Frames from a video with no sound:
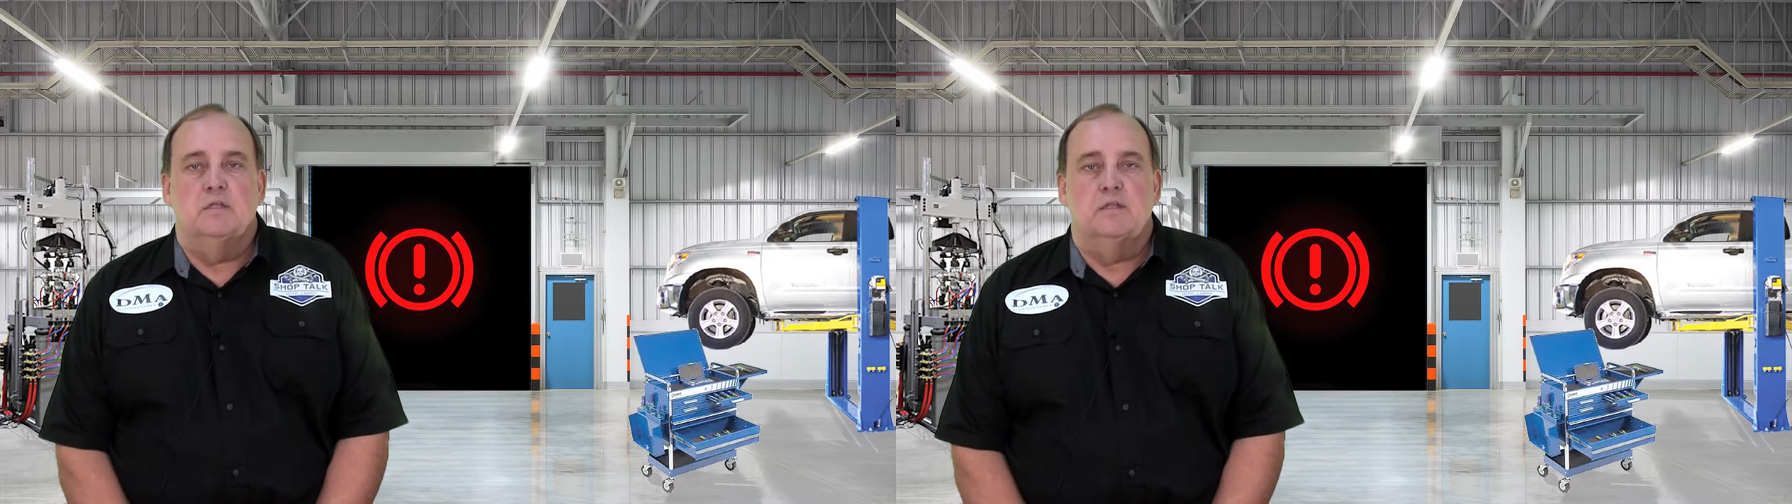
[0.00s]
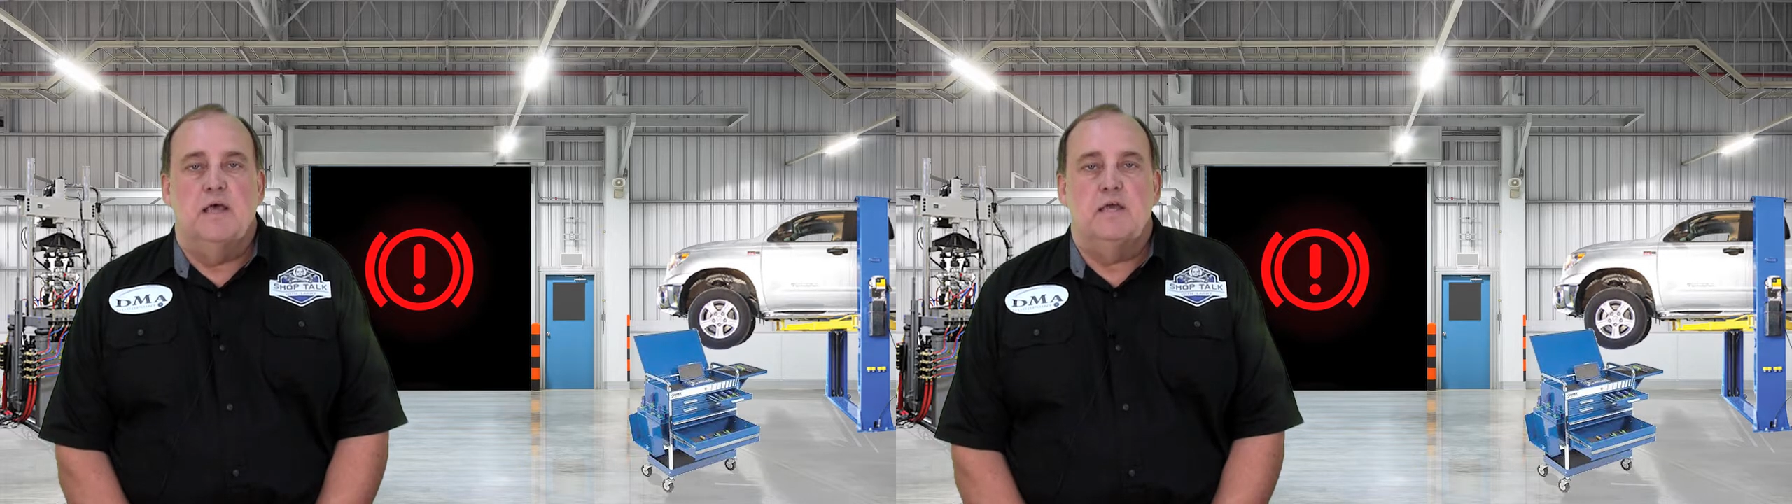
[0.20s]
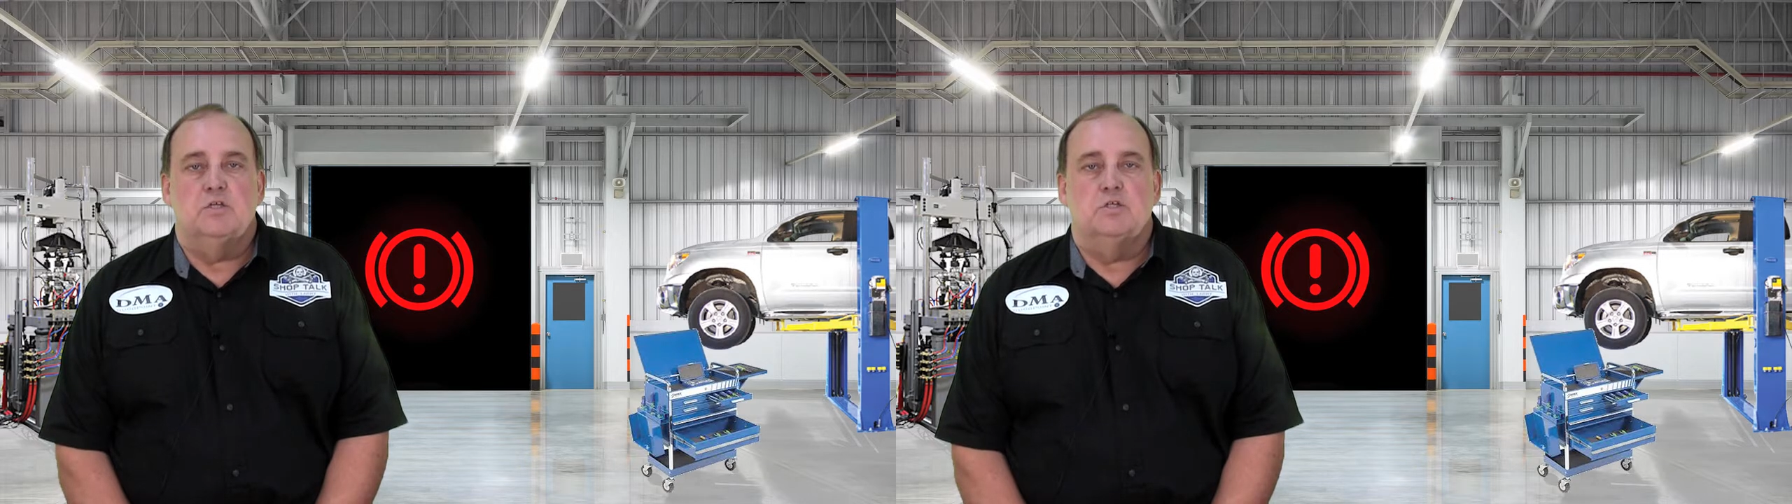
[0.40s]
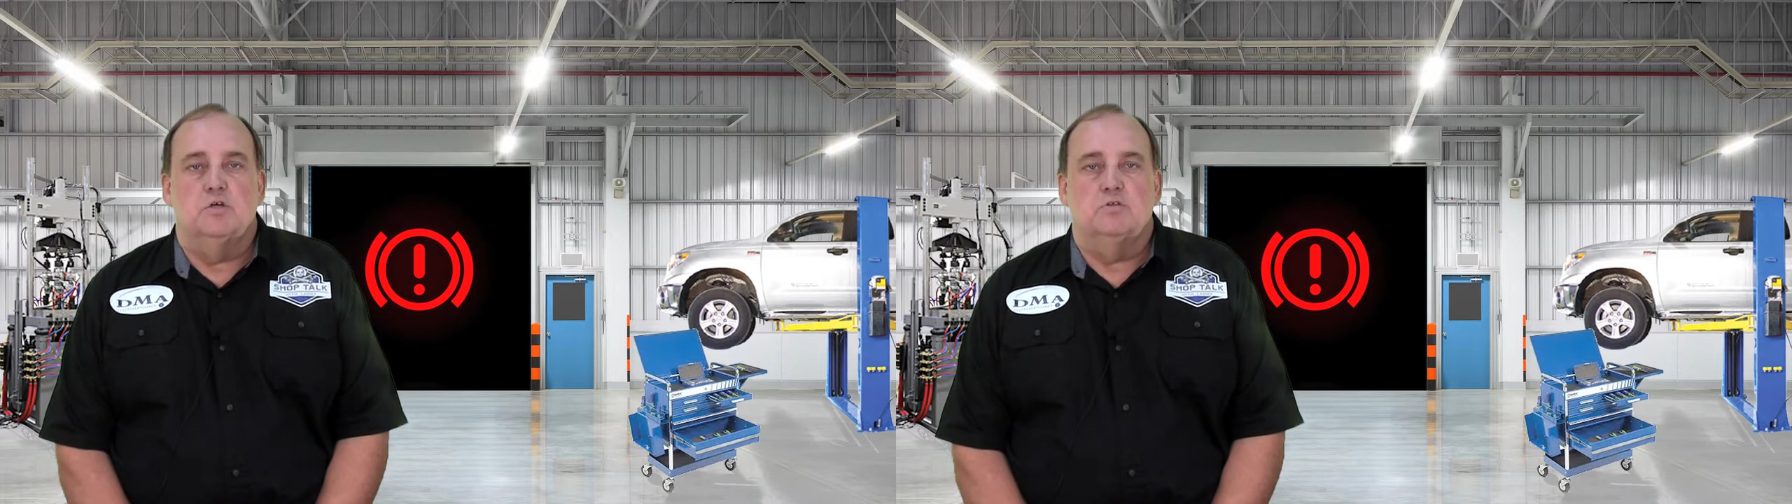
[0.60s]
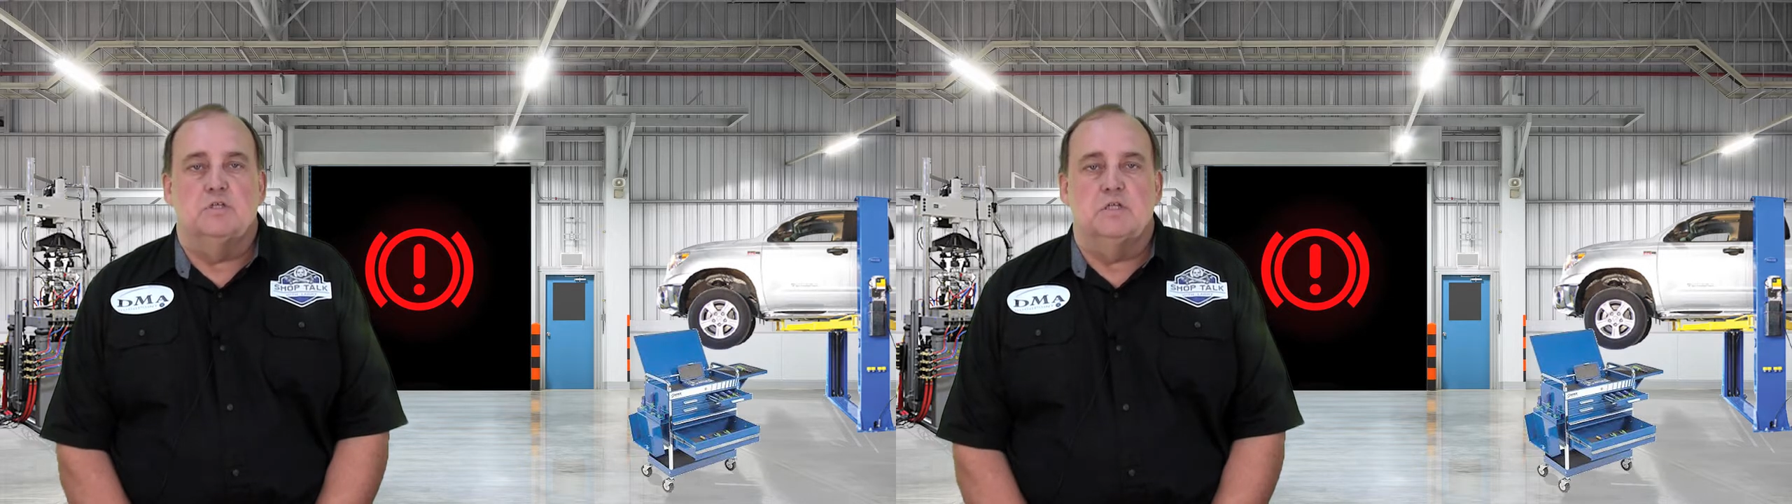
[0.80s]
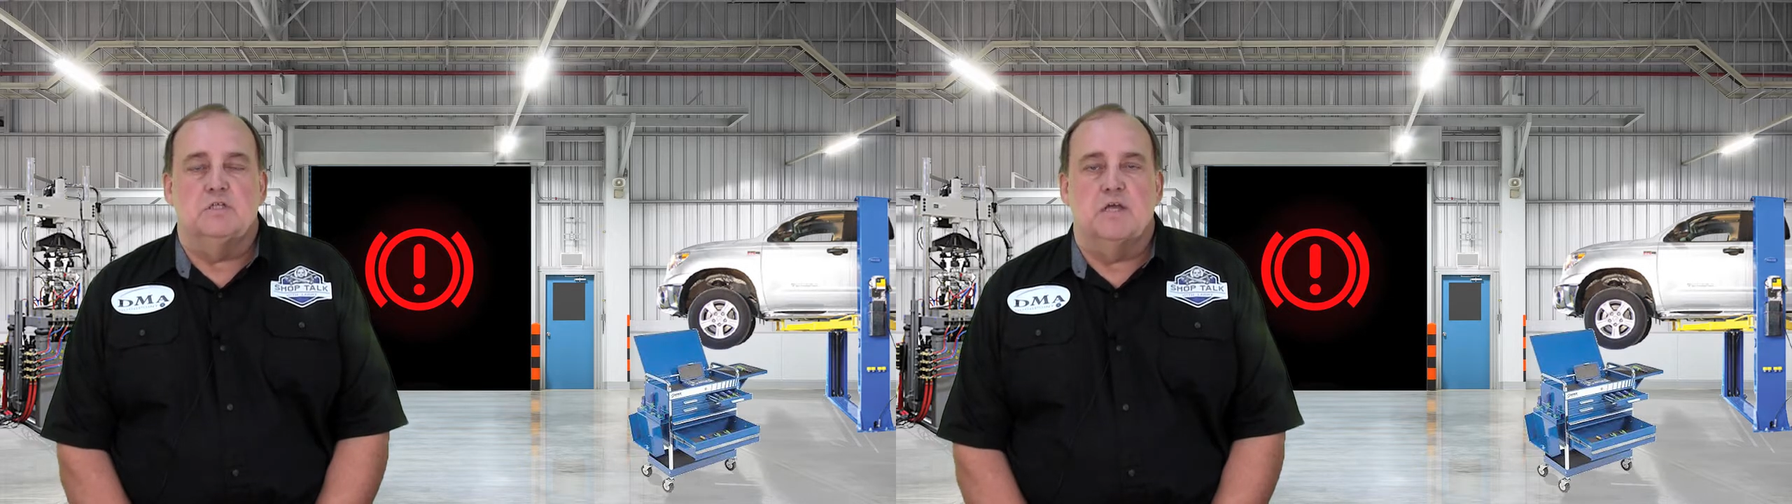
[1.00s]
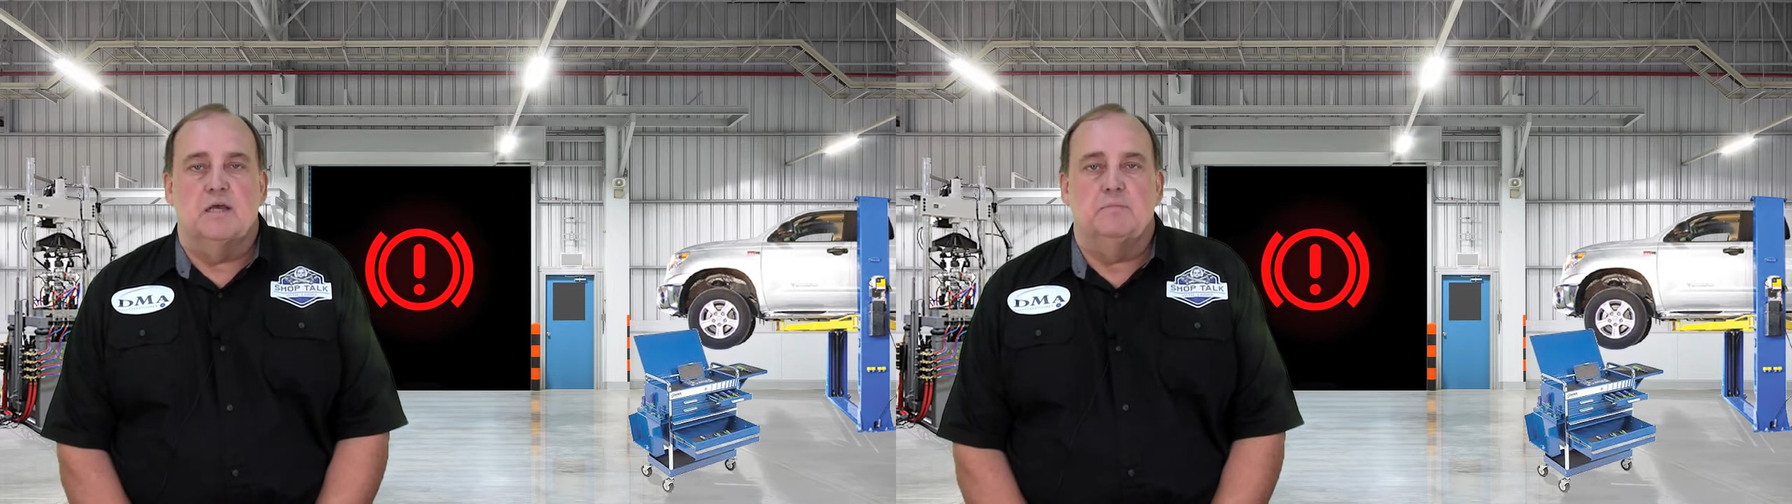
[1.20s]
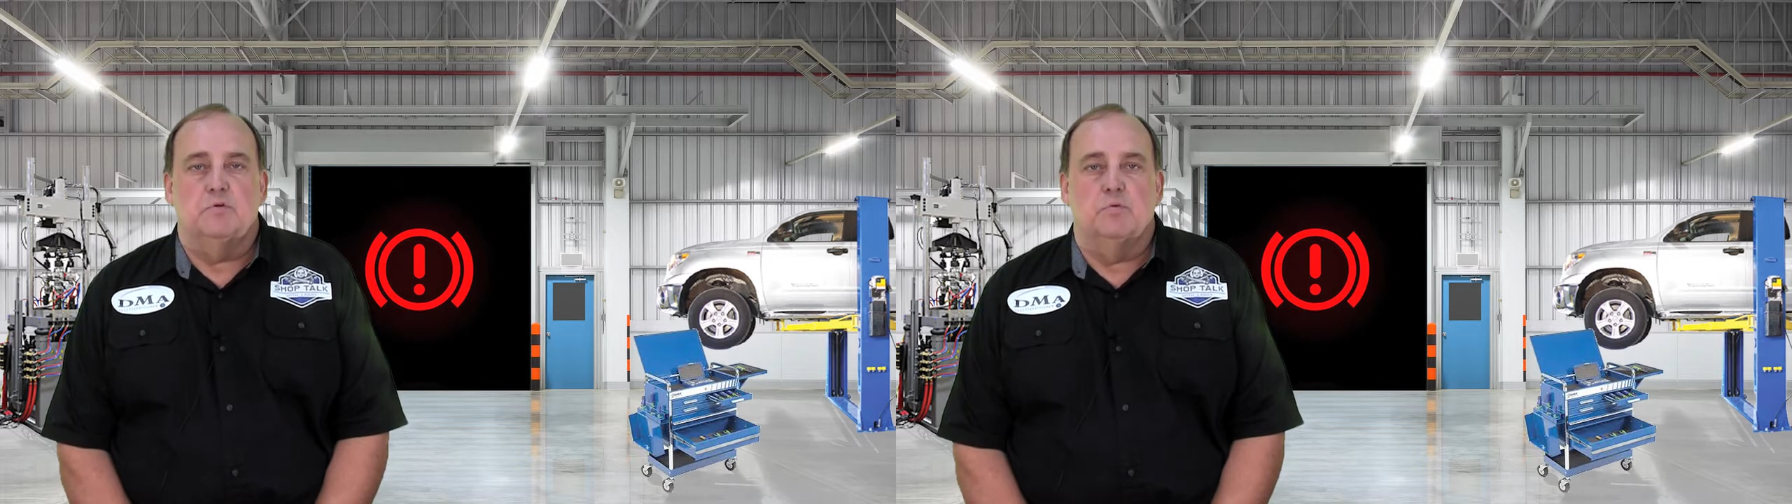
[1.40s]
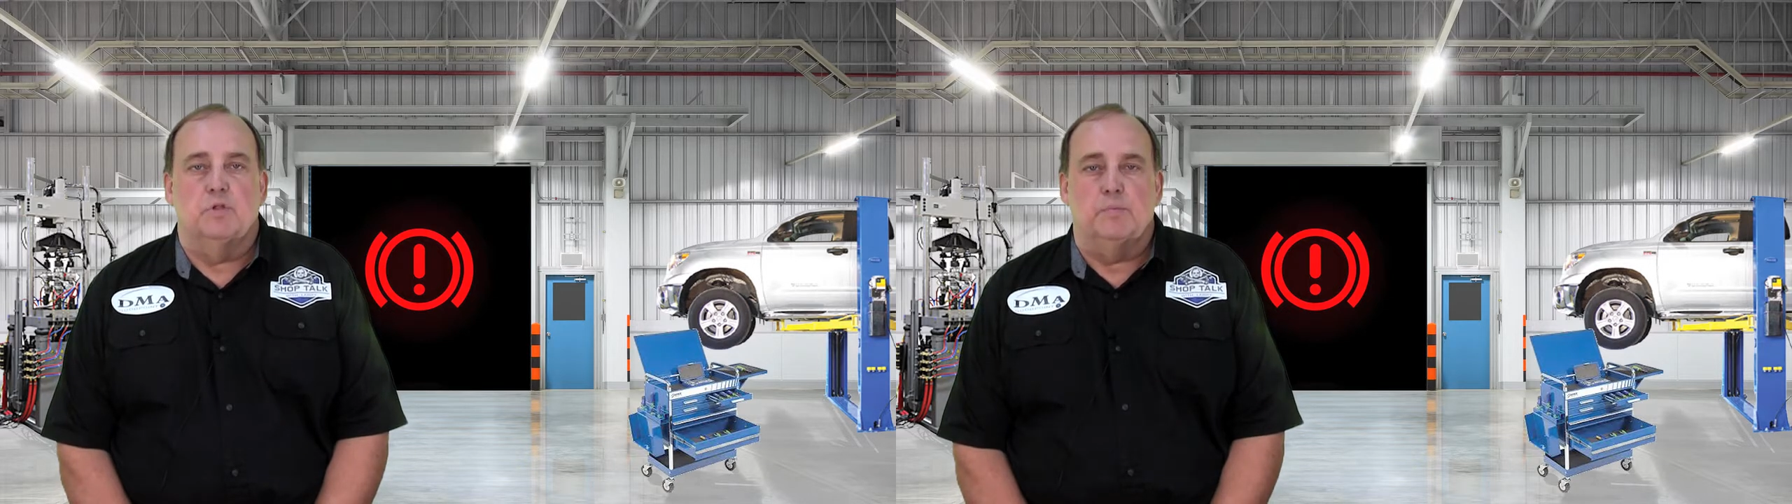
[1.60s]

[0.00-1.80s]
the dash shows that it's time to